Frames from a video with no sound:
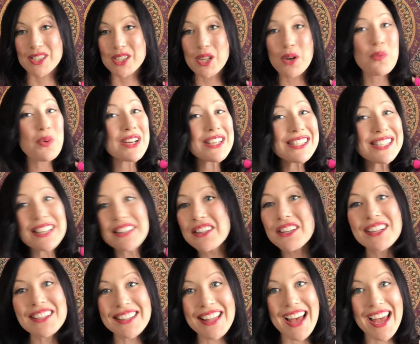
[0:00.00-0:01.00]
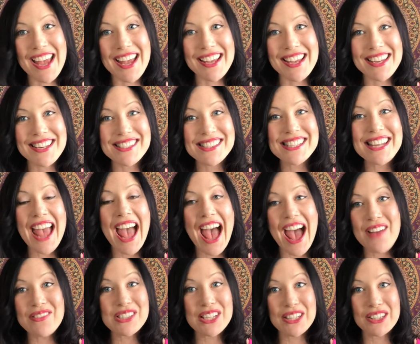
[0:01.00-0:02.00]
So what does it look like? It doesn't
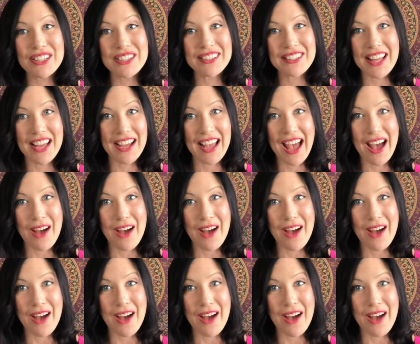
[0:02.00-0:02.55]
have to look like